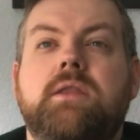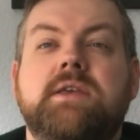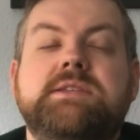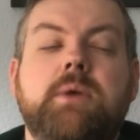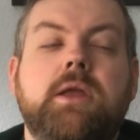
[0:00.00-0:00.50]

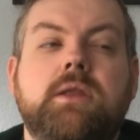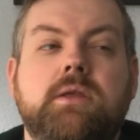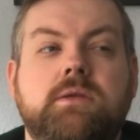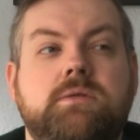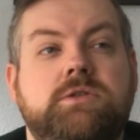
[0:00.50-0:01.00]
This month,
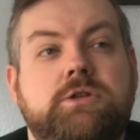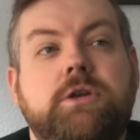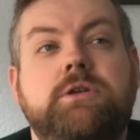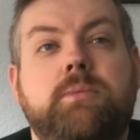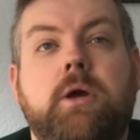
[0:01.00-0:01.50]

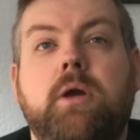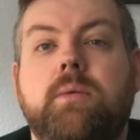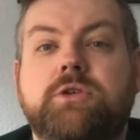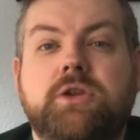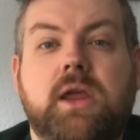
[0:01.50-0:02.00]
starting tomorrow,
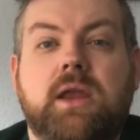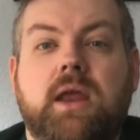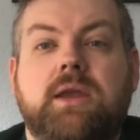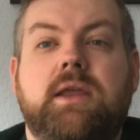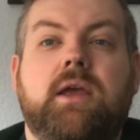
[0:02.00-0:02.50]
we should get an
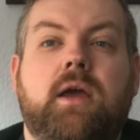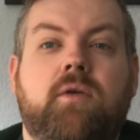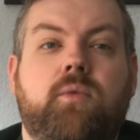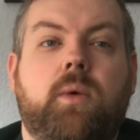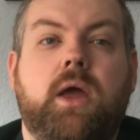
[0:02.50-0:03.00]
idea of